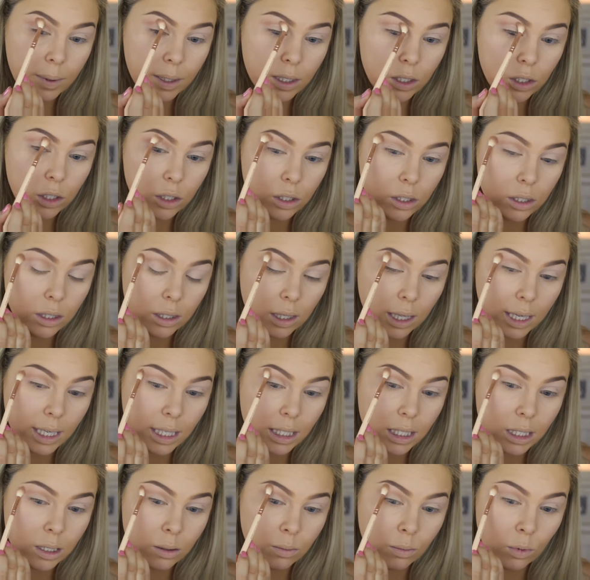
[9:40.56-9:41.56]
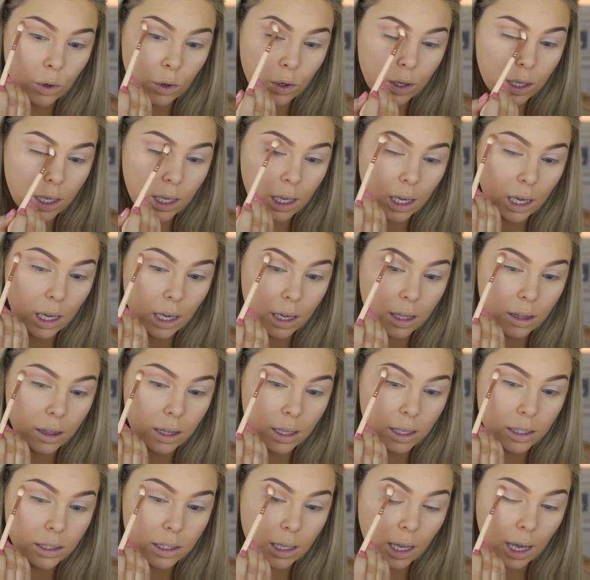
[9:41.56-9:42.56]
Been just like smoking
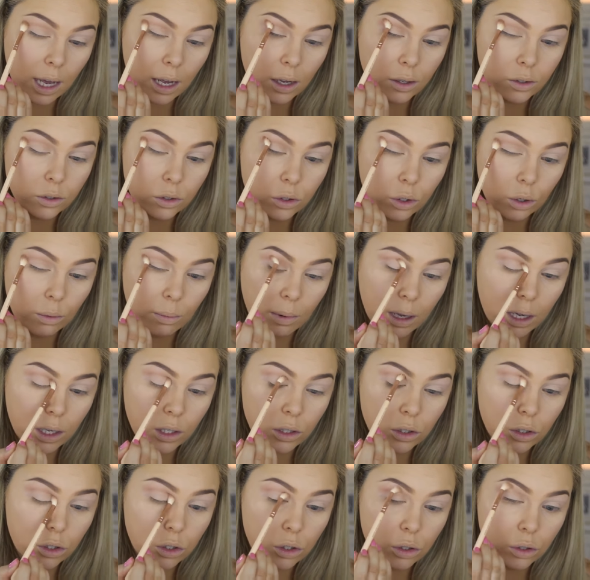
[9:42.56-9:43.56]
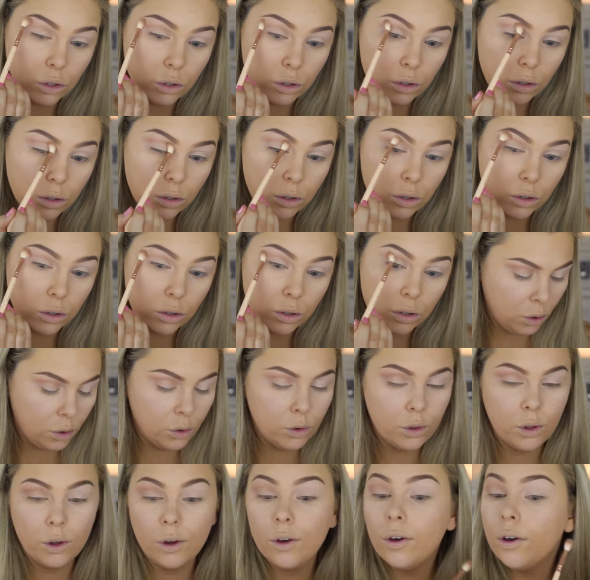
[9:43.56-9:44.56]
things out so much.
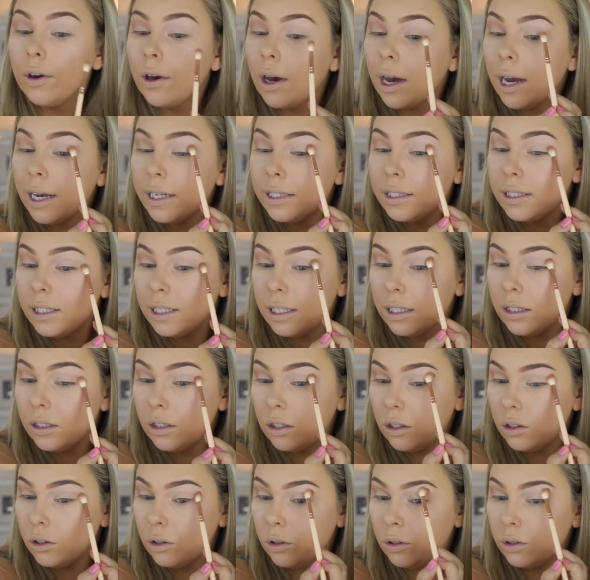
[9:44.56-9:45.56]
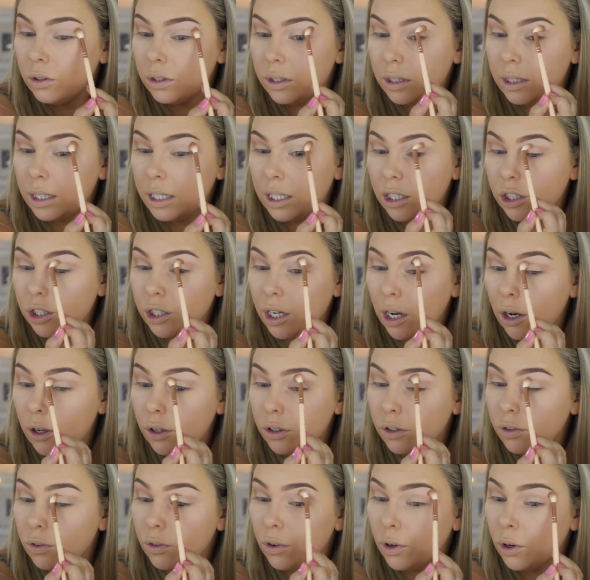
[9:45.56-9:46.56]
Although I did use these
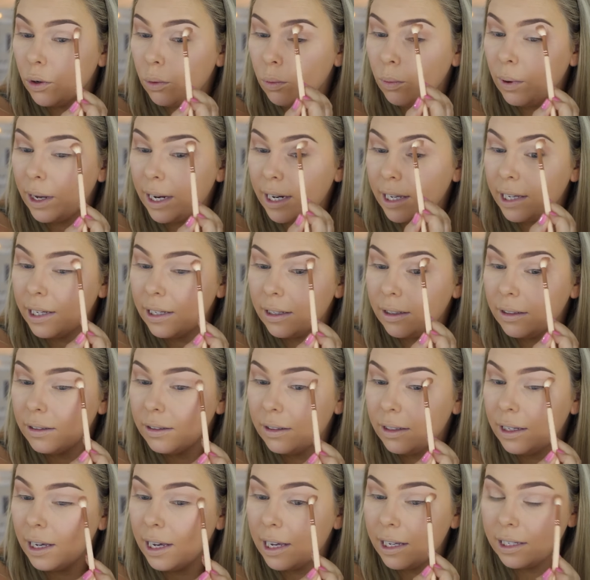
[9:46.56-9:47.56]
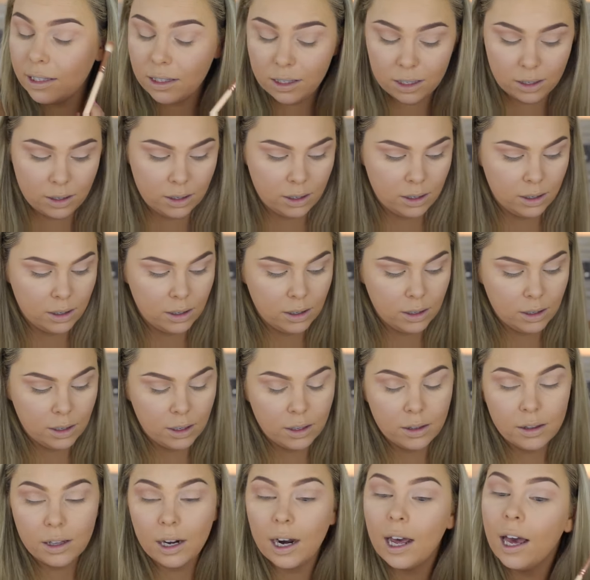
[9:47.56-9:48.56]
shadows for a wedding guest,
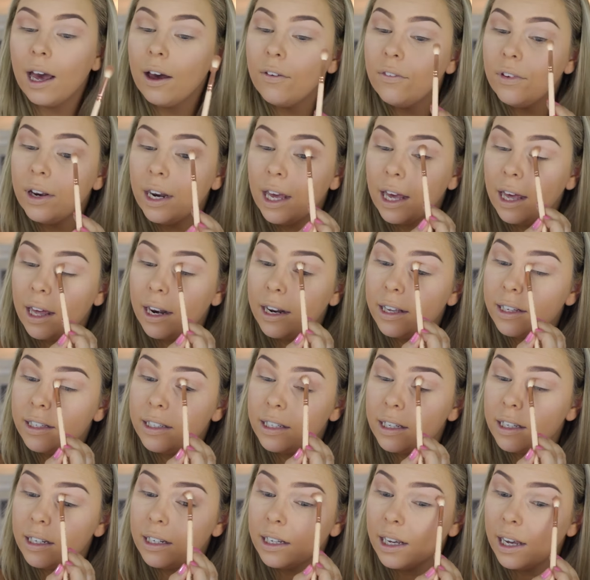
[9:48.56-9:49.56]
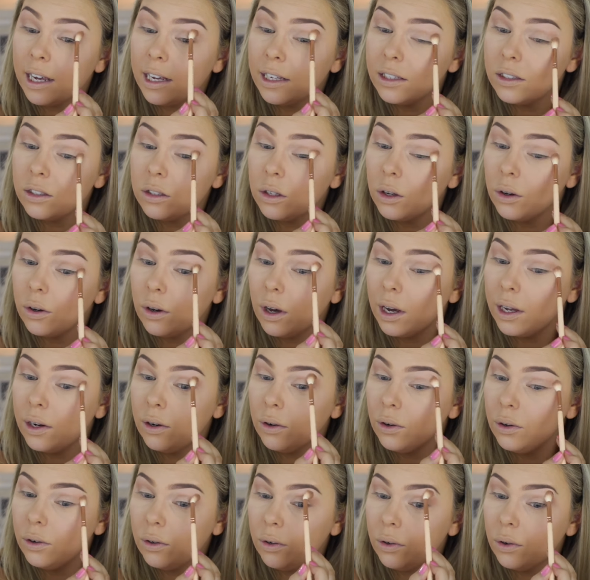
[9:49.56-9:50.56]
but I haven't edited yet, so I
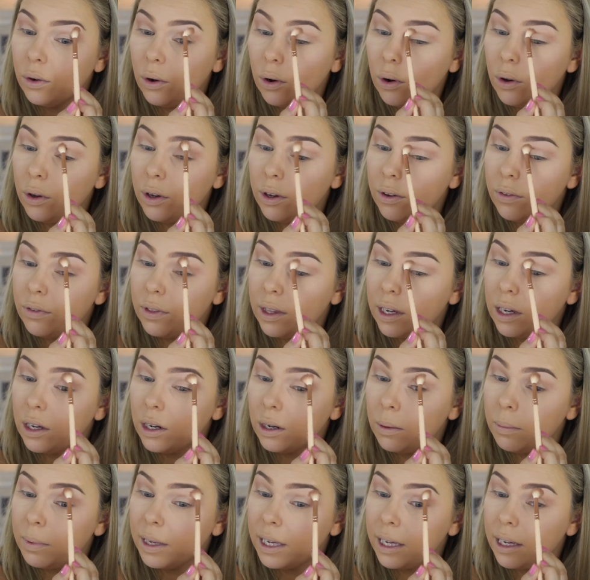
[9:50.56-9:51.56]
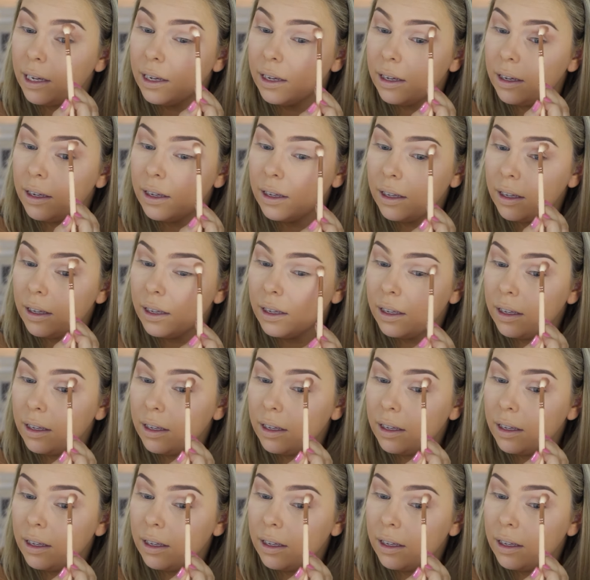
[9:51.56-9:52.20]
don't know if they're gonna be.